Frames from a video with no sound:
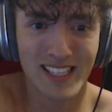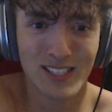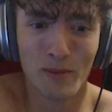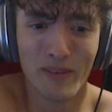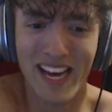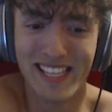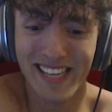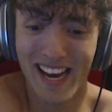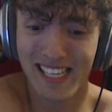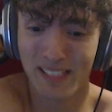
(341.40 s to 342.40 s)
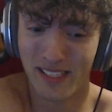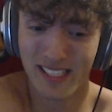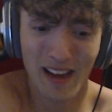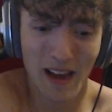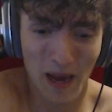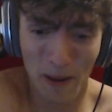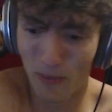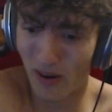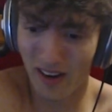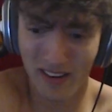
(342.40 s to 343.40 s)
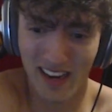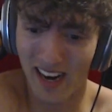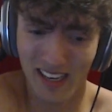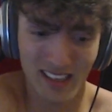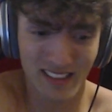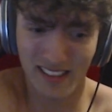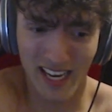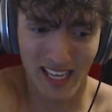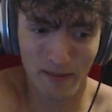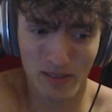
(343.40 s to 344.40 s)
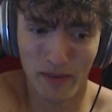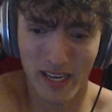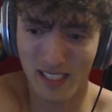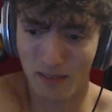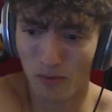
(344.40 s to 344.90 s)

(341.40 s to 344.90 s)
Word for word: Sweet Bonanza Xmas. But I, that game's amazing,